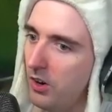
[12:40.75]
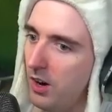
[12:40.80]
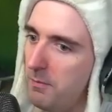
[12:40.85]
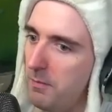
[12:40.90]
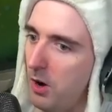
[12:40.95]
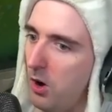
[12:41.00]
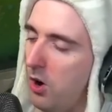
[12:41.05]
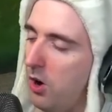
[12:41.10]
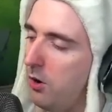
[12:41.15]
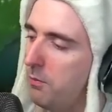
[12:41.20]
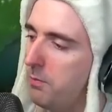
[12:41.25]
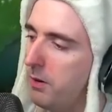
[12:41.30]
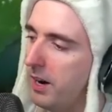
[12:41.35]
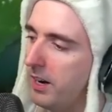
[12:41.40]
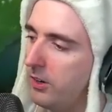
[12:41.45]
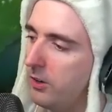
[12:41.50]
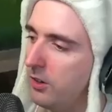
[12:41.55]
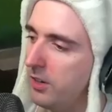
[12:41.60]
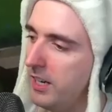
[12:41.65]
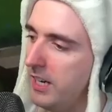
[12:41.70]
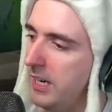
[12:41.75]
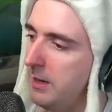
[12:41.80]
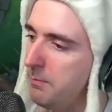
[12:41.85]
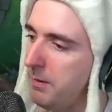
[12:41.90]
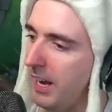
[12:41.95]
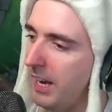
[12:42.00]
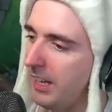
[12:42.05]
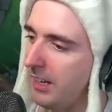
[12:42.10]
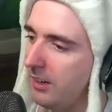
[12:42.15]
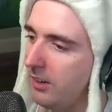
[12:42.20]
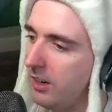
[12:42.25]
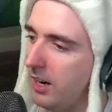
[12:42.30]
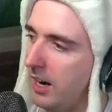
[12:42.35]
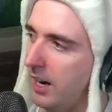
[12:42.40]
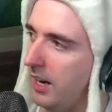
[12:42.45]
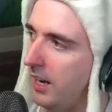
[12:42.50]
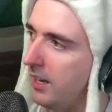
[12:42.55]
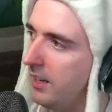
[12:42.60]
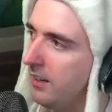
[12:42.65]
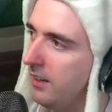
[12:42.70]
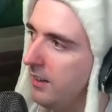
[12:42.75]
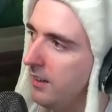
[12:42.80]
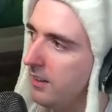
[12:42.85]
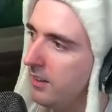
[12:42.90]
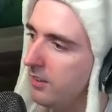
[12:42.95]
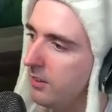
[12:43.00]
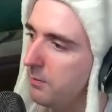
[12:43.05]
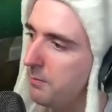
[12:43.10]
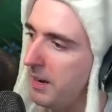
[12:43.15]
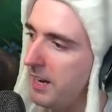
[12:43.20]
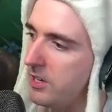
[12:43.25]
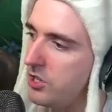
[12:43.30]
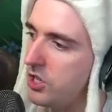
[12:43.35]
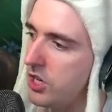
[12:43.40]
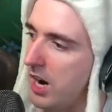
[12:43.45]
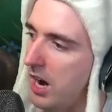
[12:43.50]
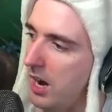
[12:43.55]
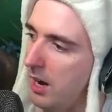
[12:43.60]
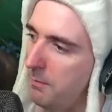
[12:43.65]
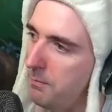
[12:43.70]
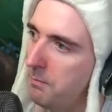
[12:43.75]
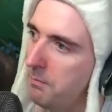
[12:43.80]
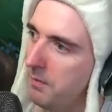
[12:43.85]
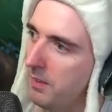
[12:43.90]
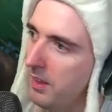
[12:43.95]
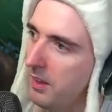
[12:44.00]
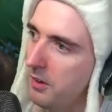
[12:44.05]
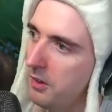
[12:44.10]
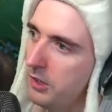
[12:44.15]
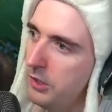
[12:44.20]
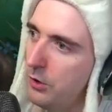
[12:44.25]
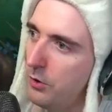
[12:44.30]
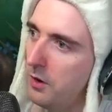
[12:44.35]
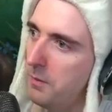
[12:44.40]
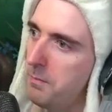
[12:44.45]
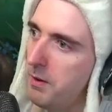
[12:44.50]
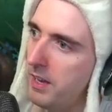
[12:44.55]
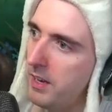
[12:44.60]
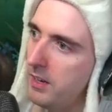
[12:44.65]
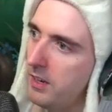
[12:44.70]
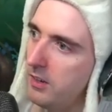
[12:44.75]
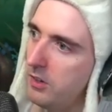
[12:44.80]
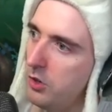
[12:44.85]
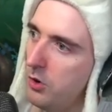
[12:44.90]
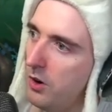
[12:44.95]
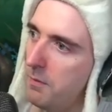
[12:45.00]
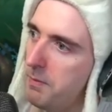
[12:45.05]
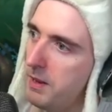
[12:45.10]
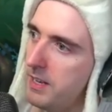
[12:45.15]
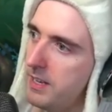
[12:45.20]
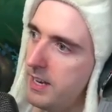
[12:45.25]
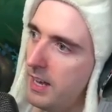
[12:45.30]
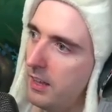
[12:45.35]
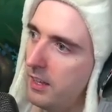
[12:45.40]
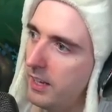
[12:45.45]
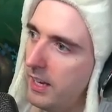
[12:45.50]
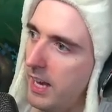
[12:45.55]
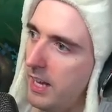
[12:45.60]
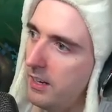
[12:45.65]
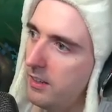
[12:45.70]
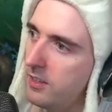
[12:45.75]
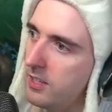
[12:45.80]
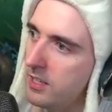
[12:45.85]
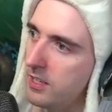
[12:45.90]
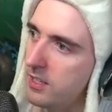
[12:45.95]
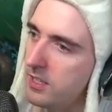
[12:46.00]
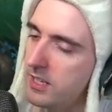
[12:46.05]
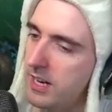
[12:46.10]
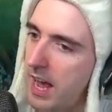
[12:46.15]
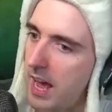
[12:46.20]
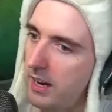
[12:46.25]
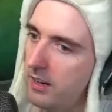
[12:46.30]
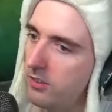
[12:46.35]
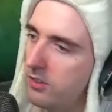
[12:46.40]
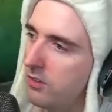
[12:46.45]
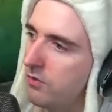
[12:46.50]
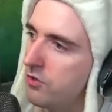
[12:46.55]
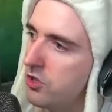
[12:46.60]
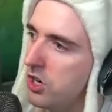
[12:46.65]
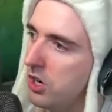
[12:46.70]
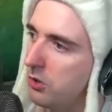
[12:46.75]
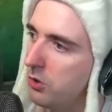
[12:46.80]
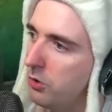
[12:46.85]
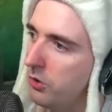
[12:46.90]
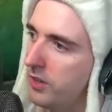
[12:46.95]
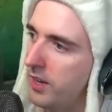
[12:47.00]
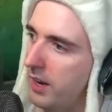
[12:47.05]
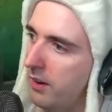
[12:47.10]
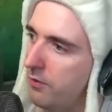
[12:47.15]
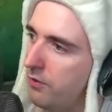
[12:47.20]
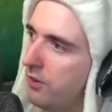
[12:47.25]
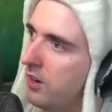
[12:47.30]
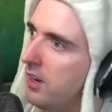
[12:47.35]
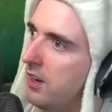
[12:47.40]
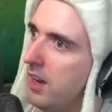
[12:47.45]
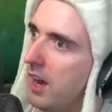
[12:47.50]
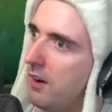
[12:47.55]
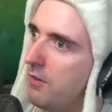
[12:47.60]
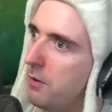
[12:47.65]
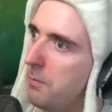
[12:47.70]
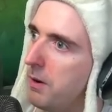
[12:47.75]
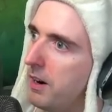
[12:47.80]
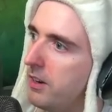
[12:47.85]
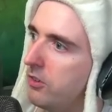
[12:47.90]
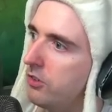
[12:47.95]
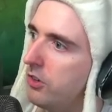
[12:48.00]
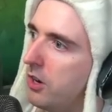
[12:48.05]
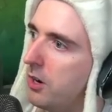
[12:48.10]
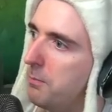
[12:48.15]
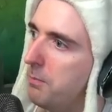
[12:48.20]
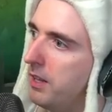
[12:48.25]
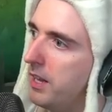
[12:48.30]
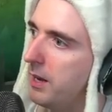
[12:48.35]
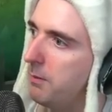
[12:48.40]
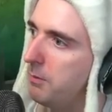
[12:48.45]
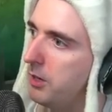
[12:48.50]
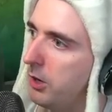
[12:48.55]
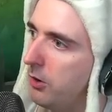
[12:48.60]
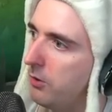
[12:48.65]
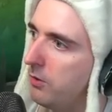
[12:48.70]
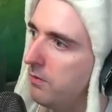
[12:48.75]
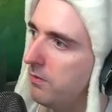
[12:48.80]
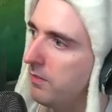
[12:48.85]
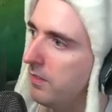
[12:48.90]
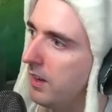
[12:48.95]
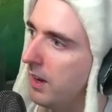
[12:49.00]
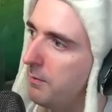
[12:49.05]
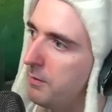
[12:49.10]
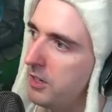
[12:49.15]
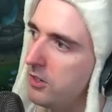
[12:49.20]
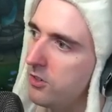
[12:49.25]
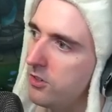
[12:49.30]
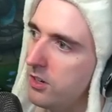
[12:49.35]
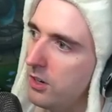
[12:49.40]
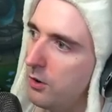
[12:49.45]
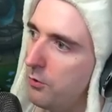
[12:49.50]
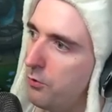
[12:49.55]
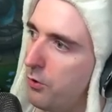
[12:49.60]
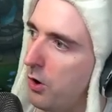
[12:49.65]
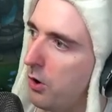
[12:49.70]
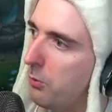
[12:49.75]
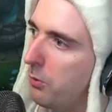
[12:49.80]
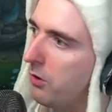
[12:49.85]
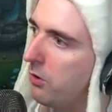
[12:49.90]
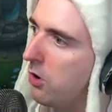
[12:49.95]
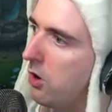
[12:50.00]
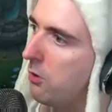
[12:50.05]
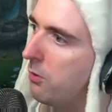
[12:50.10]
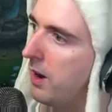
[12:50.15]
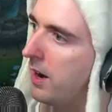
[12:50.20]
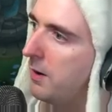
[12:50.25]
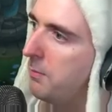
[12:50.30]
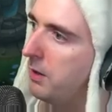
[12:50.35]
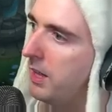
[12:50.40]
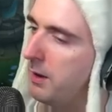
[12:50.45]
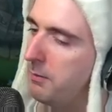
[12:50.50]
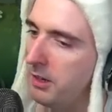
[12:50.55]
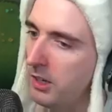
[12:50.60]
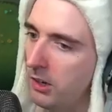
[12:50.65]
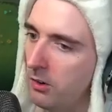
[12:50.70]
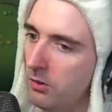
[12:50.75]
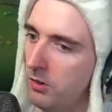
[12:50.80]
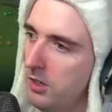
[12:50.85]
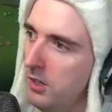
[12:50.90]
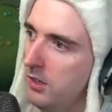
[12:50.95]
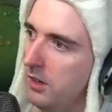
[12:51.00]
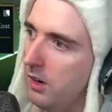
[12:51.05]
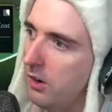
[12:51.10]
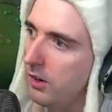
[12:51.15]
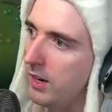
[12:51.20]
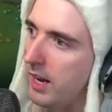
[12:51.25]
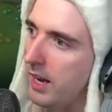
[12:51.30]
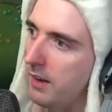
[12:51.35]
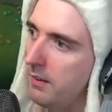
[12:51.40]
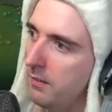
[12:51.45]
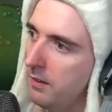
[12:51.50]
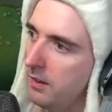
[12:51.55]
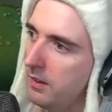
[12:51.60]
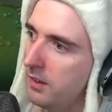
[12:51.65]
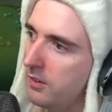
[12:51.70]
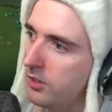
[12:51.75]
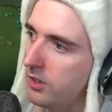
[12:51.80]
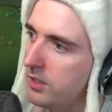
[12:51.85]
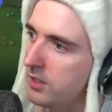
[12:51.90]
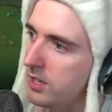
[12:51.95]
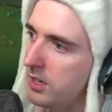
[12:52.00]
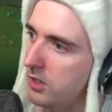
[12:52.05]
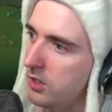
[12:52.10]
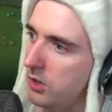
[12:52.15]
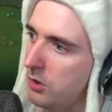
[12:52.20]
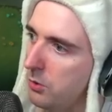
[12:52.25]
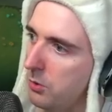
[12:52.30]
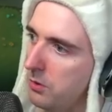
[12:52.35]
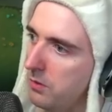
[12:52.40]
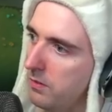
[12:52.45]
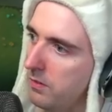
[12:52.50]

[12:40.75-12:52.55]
I'm a Hullbreaker Yi main, all right? This is my job. You have been delegated to the status of jungle diff. Everybody's going to blame you. I mean, you're 0-4. We were already blaming you. Okay, let's continue.